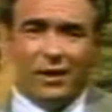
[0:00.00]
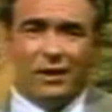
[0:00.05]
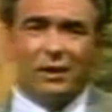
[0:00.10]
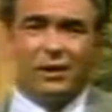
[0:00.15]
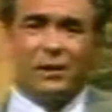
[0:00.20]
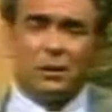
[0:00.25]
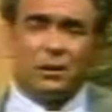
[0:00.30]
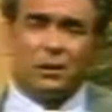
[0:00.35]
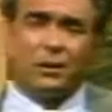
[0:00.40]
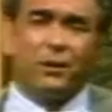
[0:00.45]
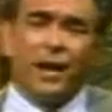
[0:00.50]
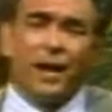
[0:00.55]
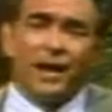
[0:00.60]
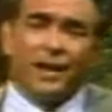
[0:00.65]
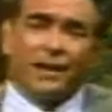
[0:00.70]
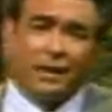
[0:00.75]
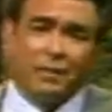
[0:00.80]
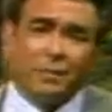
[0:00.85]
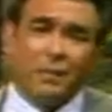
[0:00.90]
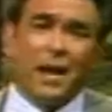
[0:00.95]
to
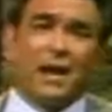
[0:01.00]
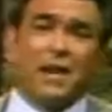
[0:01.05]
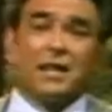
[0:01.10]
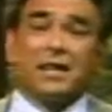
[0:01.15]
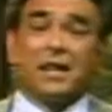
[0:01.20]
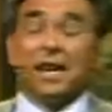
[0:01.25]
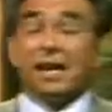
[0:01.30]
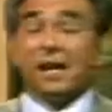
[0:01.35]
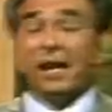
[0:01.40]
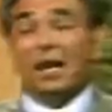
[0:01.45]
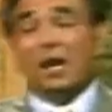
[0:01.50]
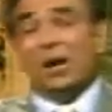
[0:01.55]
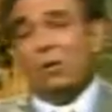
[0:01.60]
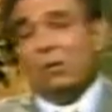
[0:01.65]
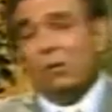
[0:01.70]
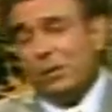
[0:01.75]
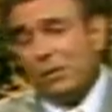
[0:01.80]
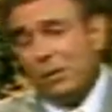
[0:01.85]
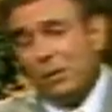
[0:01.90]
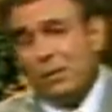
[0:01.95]
reflect, to meditate.
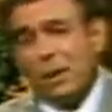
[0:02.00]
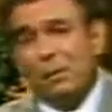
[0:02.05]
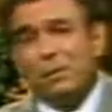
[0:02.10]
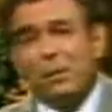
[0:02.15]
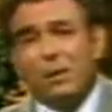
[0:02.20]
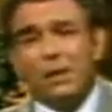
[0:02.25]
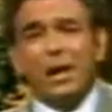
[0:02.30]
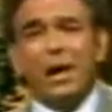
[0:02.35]
We remember